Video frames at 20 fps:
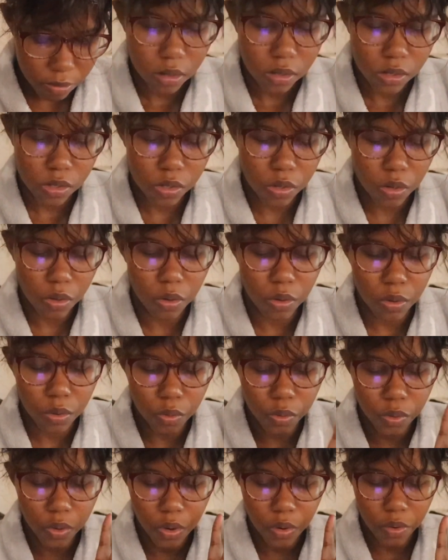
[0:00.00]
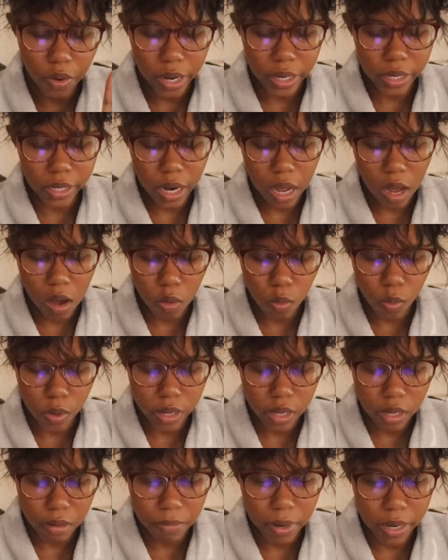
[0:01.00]
So right now
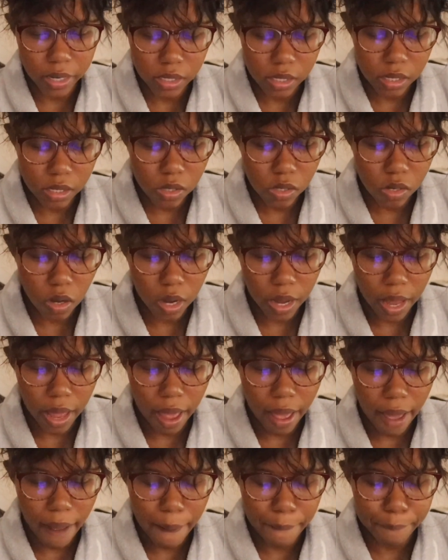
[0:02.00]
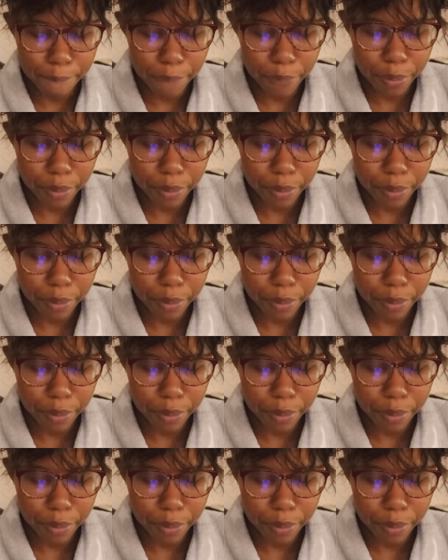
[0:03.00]
we're in my TikTok app.